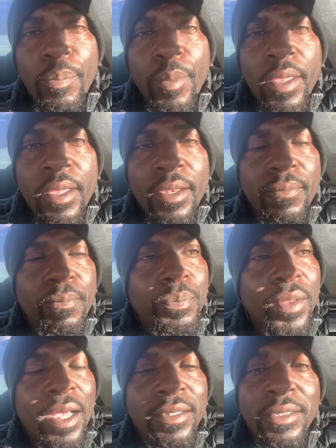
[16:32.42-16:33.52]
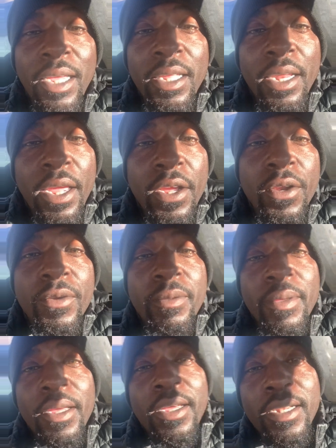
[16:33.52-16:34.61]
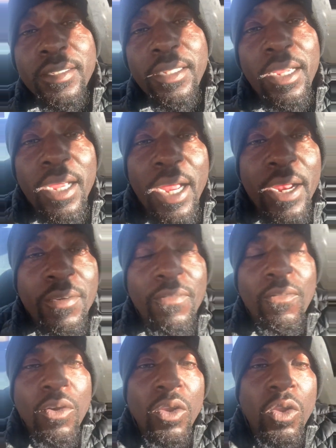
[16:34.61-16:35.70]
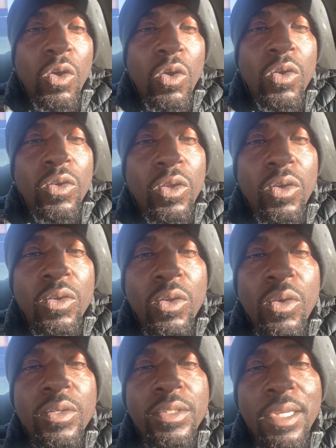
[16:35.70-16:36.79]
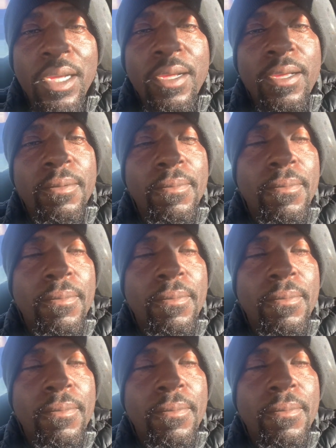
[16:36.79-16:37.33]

And I stayed angry, man. I stayed angry for a long time.